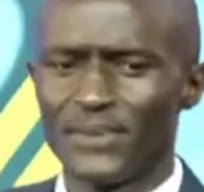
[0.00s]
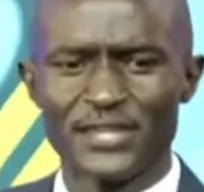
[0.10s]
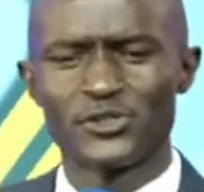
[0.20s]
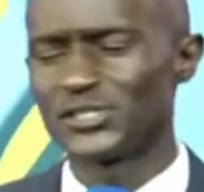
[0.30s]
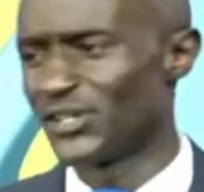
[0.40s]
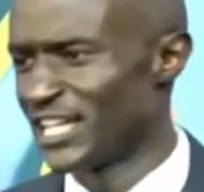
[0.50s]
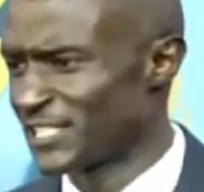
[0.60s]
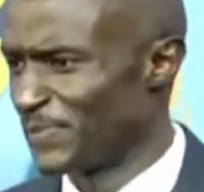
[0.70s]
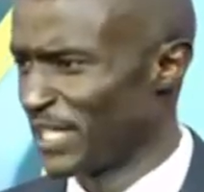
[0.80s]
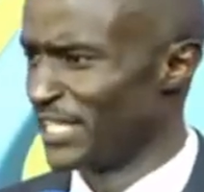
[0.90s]
thought you
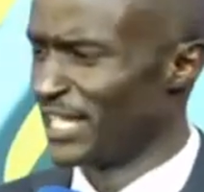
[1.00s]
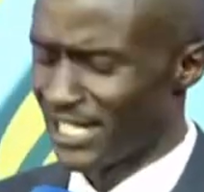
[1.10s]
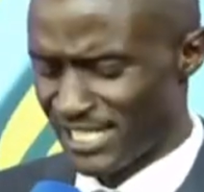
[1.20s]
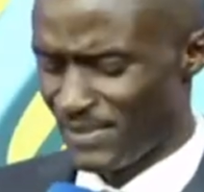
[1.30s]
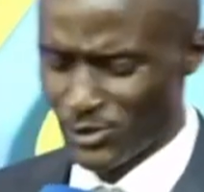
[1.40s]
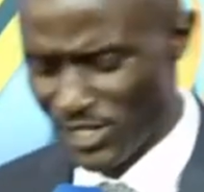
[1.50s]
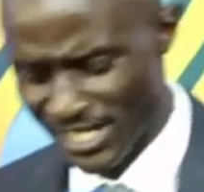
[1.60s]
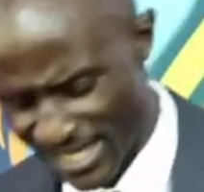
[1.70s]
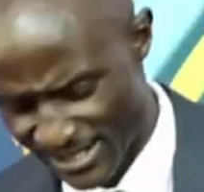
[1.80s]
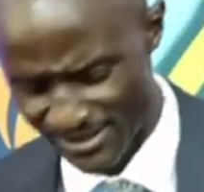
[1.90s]
guys speak in English. Let me do it
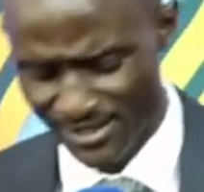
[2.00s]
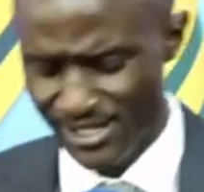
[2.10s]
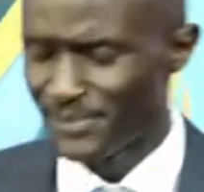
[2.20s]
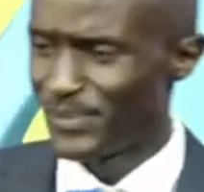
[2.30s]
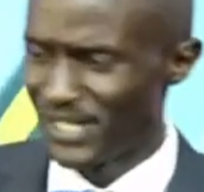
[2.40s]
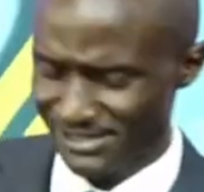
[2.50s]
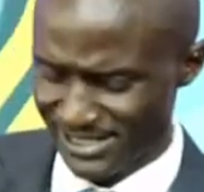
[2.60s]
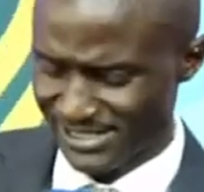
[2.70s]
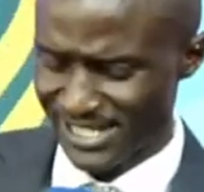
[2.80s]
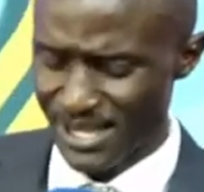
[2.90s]
again. Please
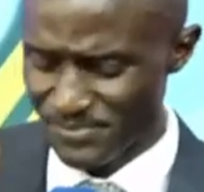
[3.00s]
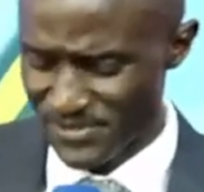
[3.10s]
listen.